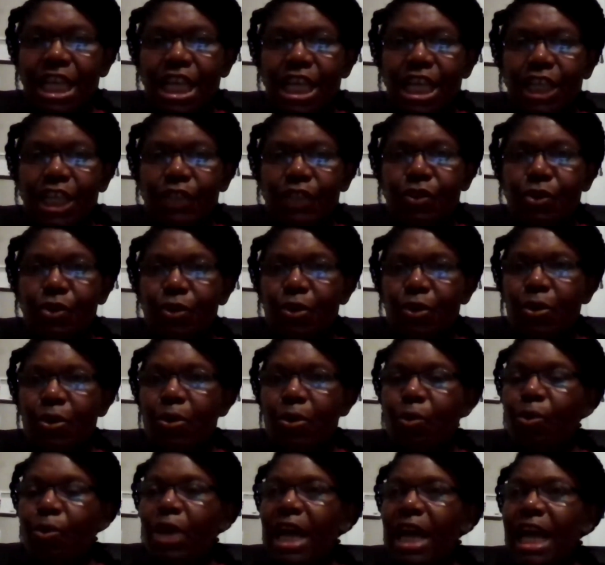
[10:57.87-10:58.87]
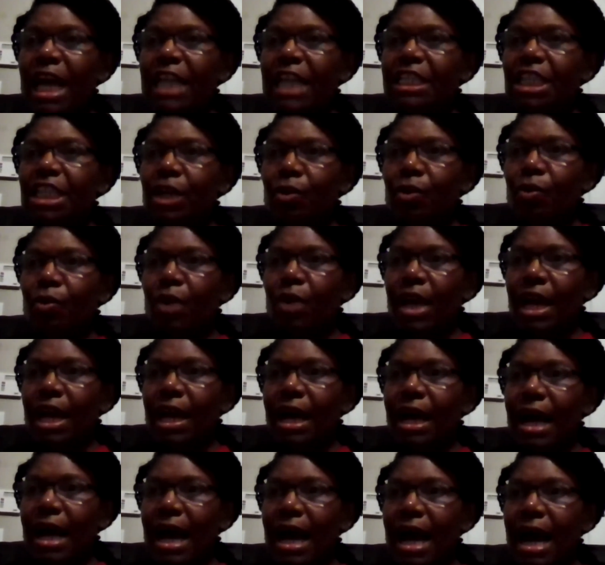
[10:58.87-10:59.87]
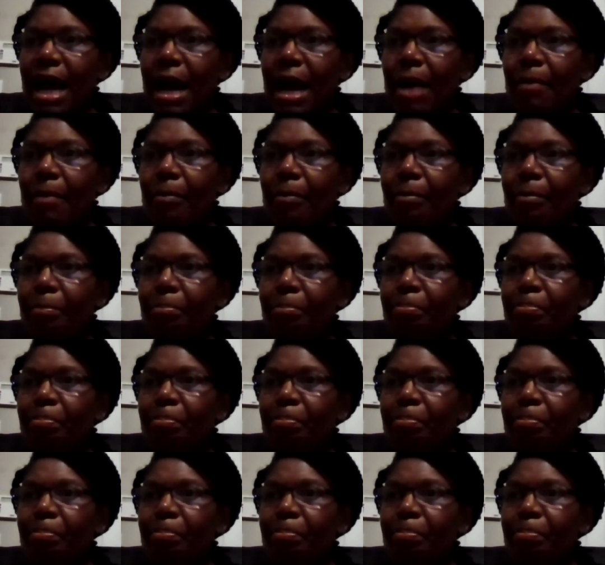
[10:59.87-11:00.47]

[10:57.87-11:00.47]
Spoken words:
you know, where they were.